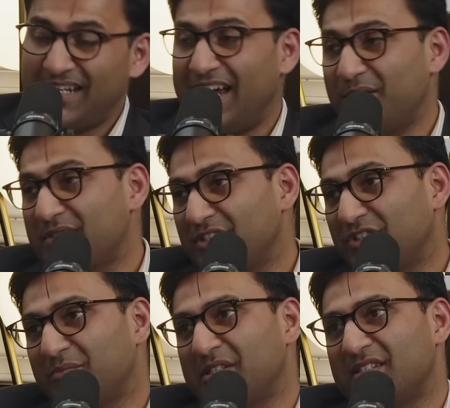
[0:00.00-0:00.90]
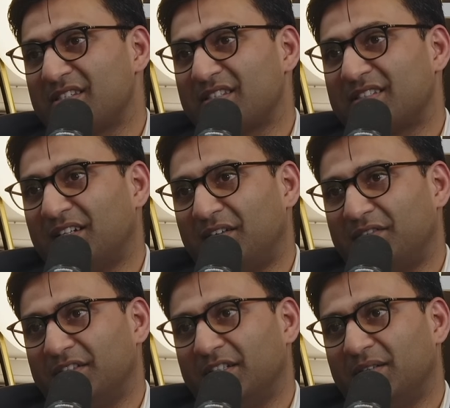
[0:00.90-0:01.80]
The acquisition business is
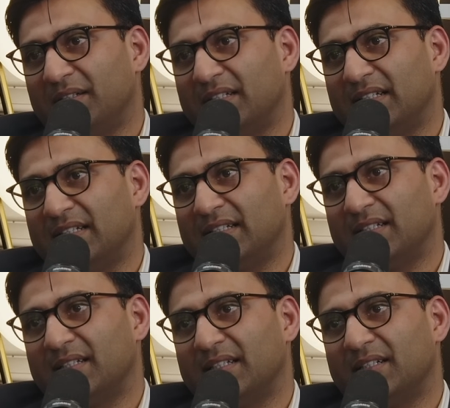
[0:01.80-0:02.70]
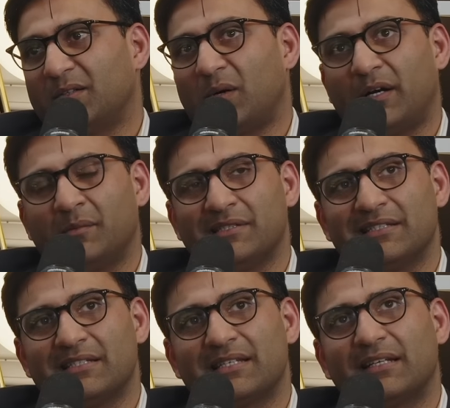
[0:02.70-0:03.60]
tough, and acquire
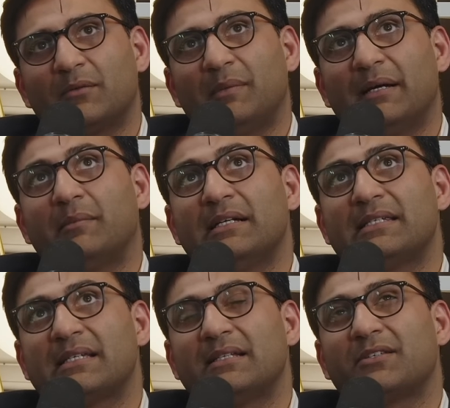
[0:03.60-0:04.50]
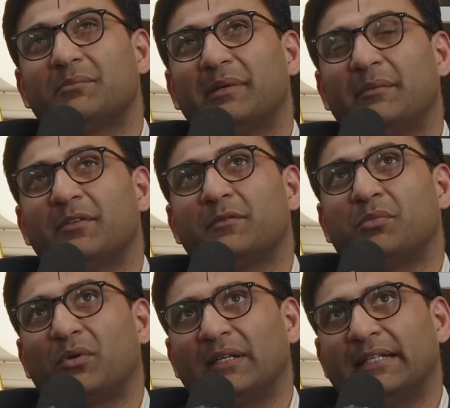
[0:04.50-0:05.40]
business. And look, my sense on payments
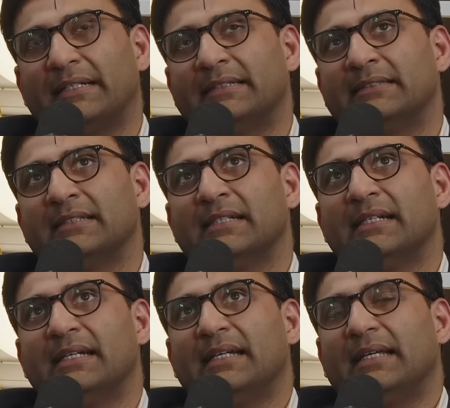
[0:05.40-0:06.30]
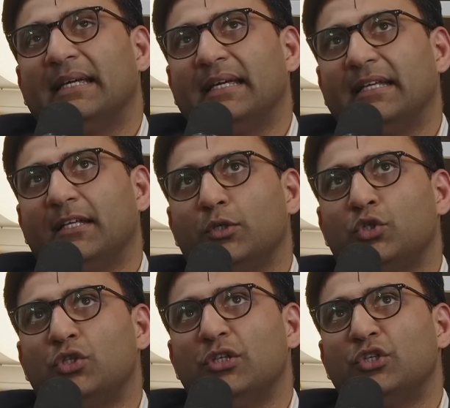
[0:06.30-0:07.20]
broadly is,
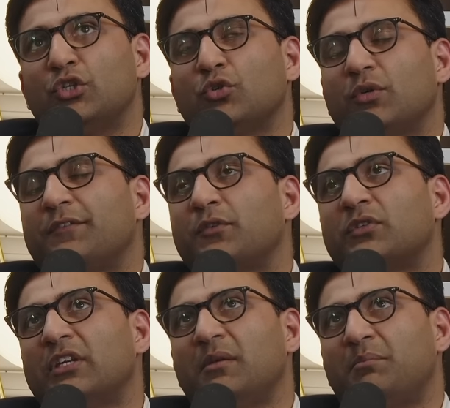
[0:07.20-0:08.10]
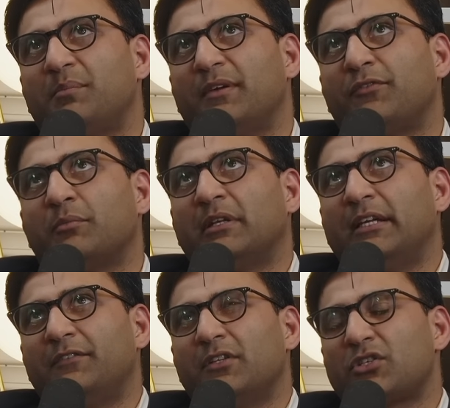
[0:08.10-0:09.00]
if you
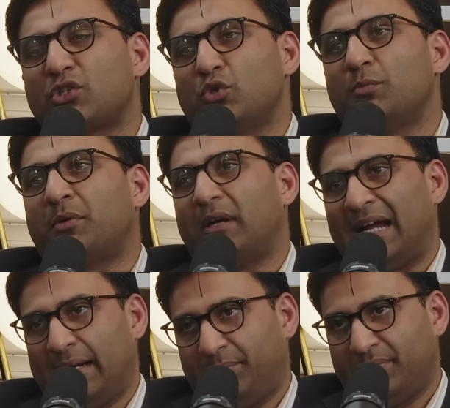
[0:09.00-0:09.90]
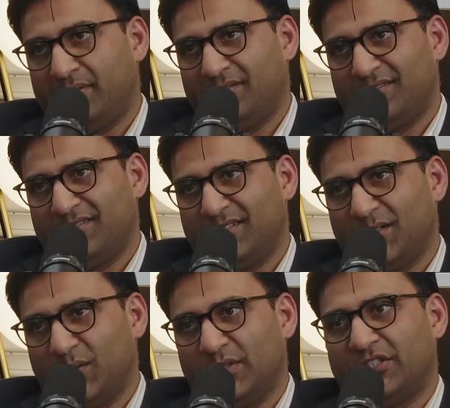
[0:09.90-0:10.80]
believed in the super app,
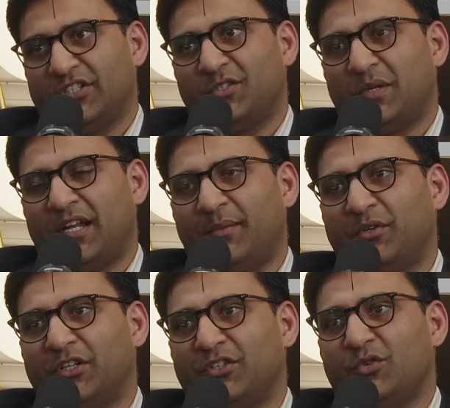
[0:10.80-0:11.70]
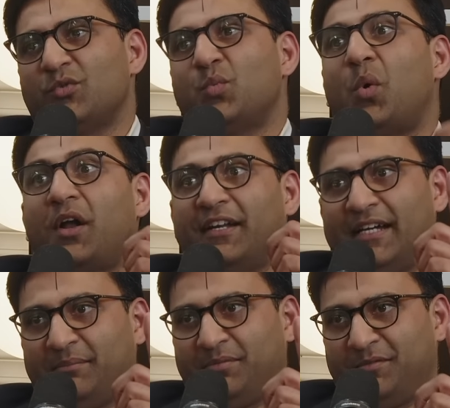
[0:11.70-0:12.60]
which is when I'm going to use one
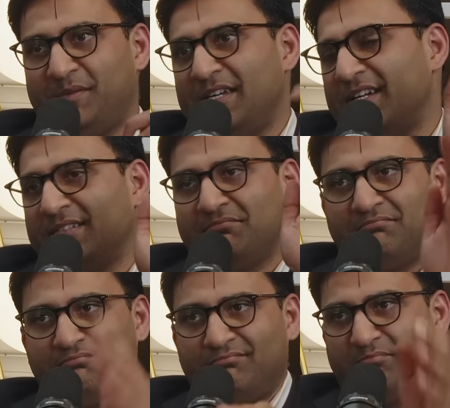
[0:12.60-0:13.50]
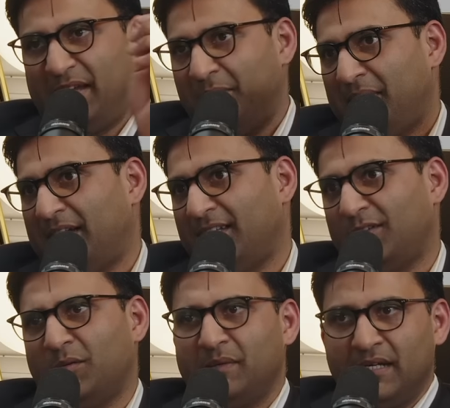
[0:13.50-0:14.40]
app, be it
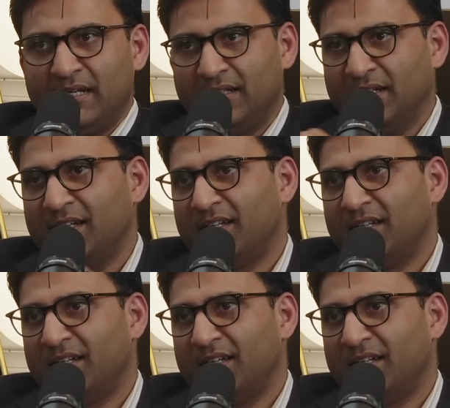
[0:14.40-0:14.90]
PayPal or be it,